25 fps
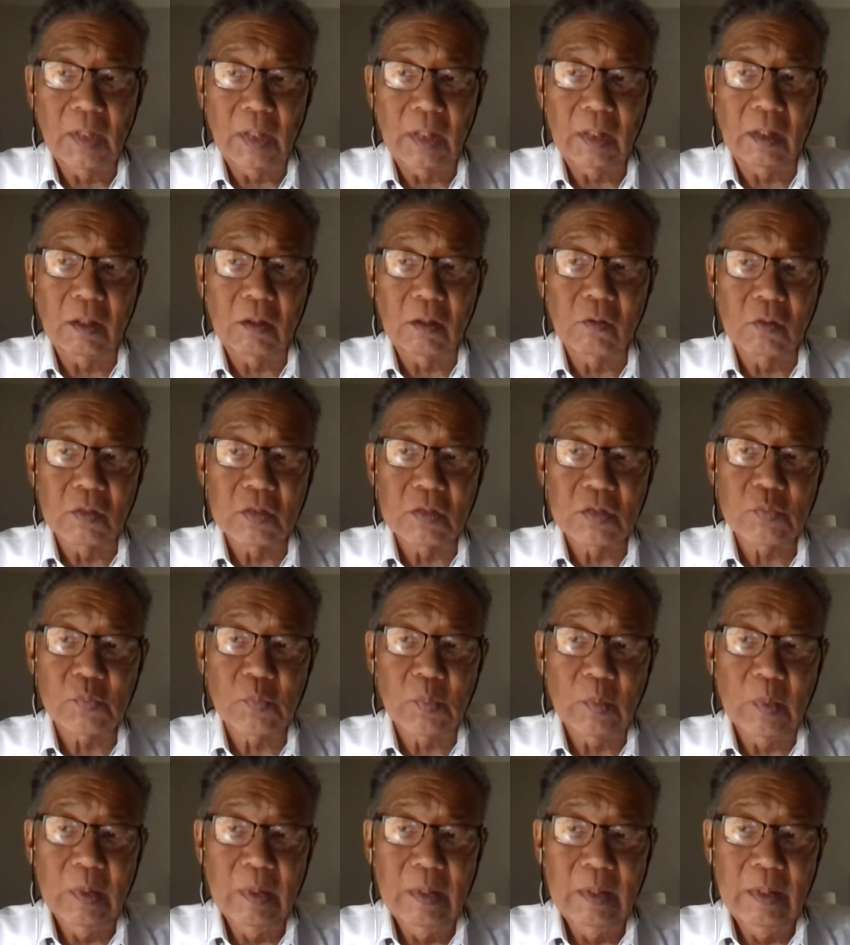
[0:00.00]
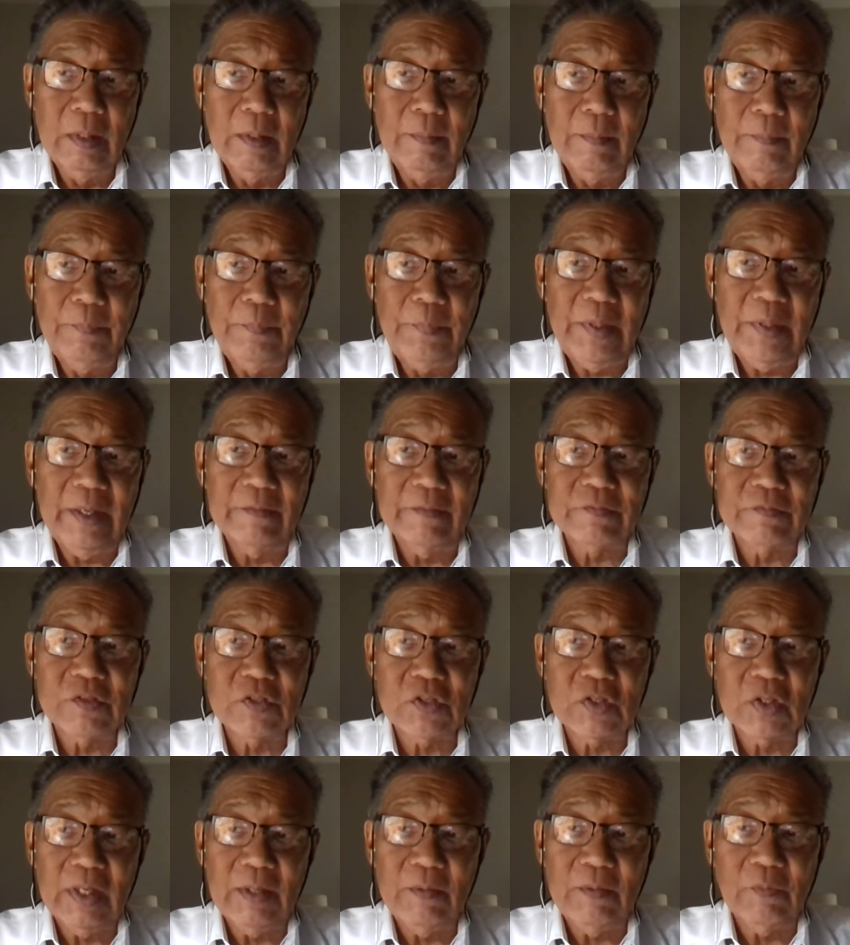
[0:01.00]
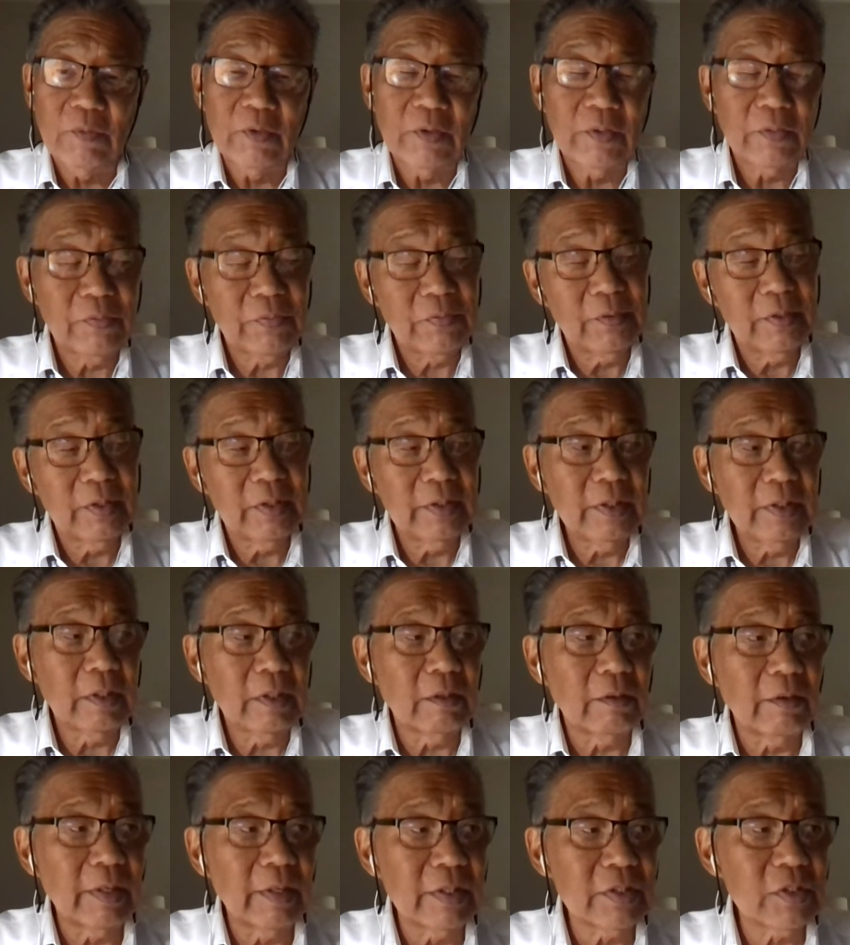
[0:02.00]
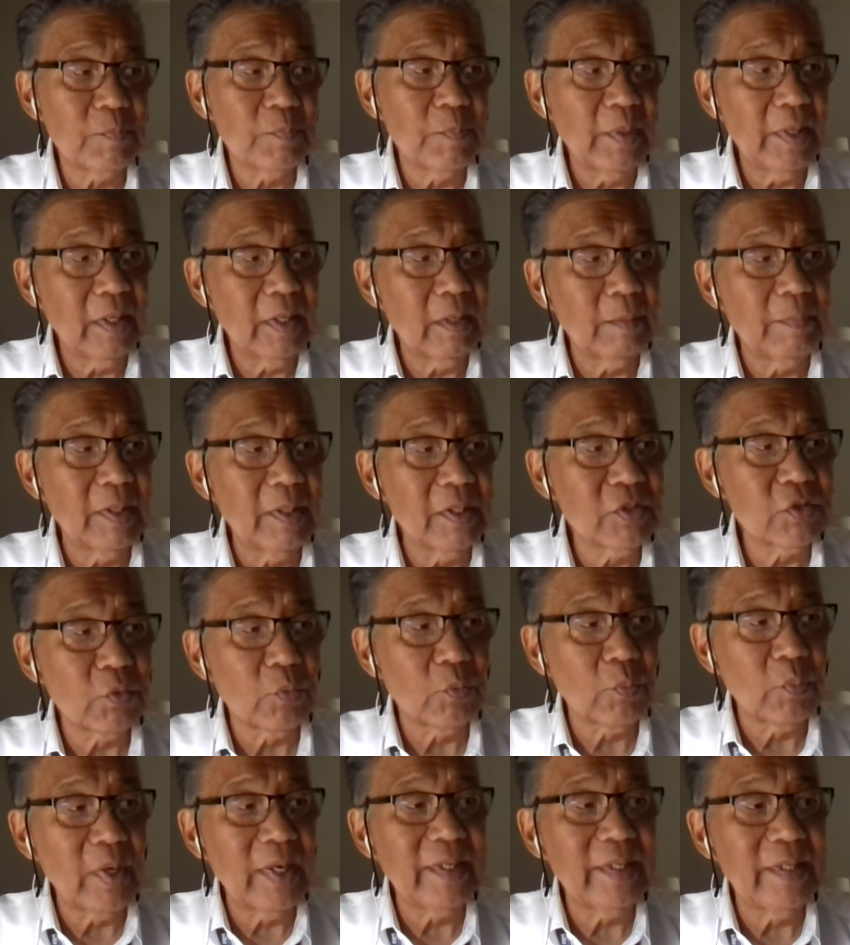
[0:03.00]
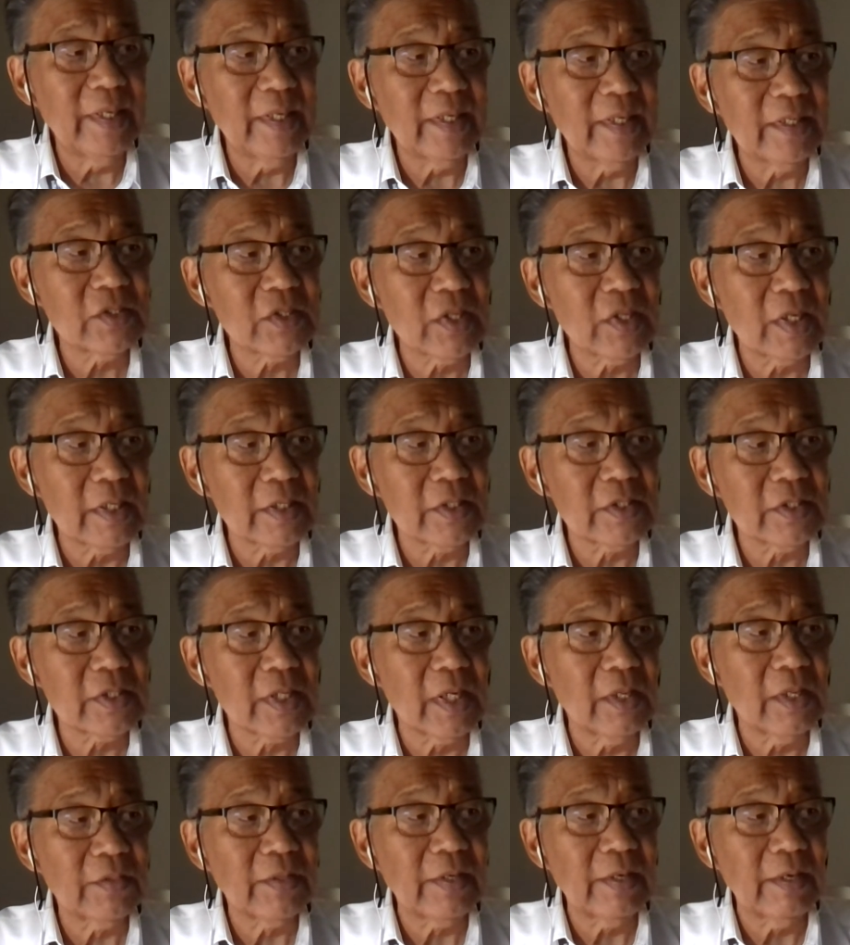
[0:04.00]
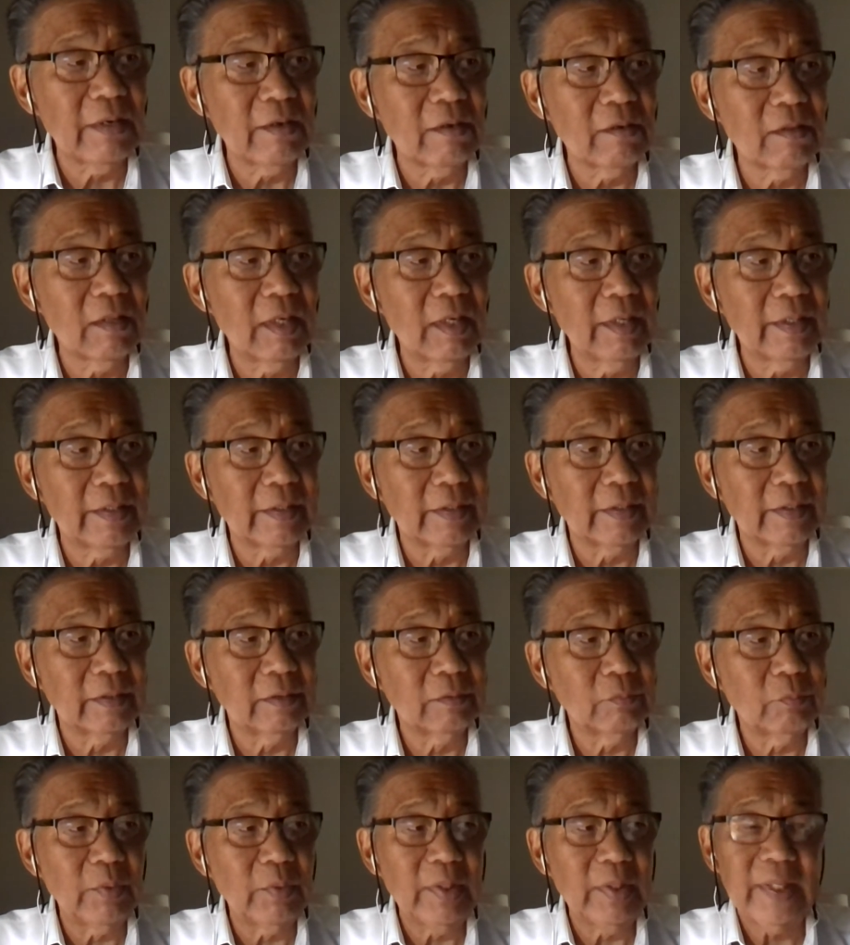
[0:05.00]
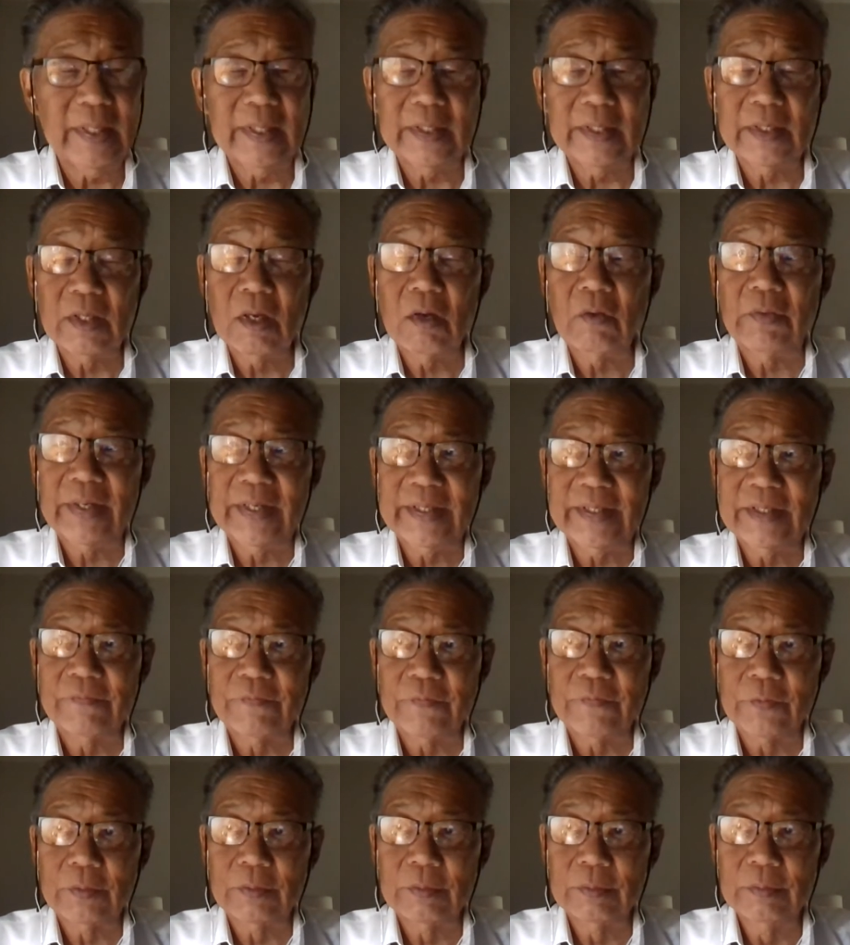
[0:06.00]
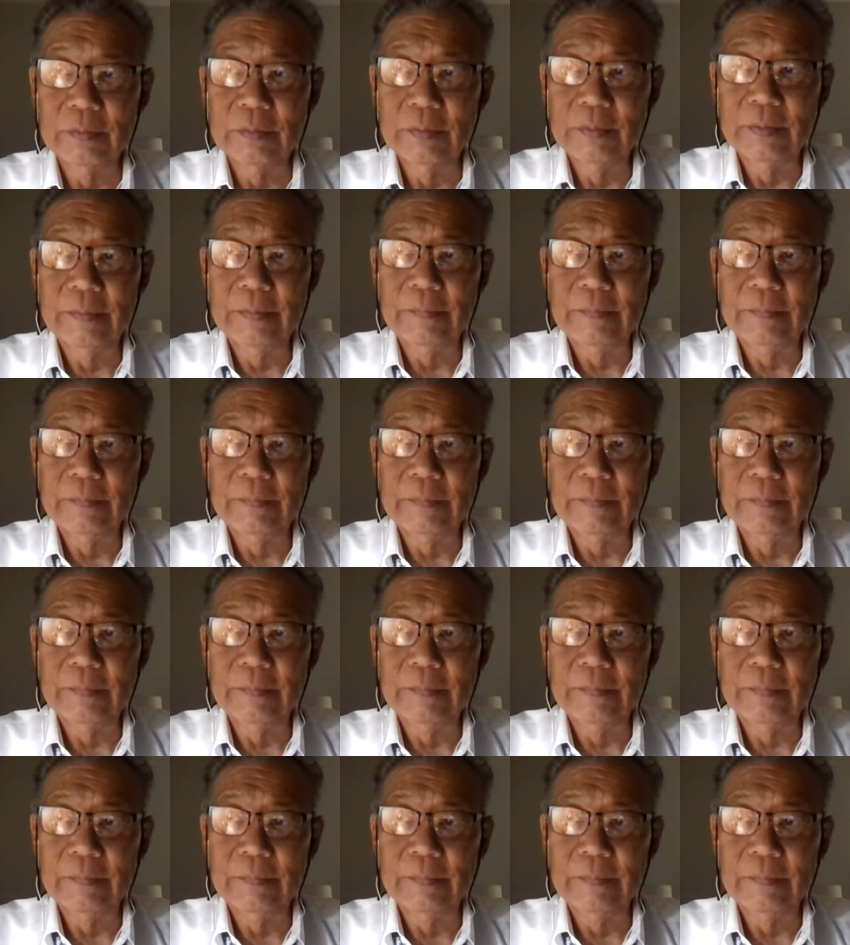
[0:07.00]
And of course, PFC, with uh, you know us being a bunch of rednecks out of South Carolina, we didn't know any different.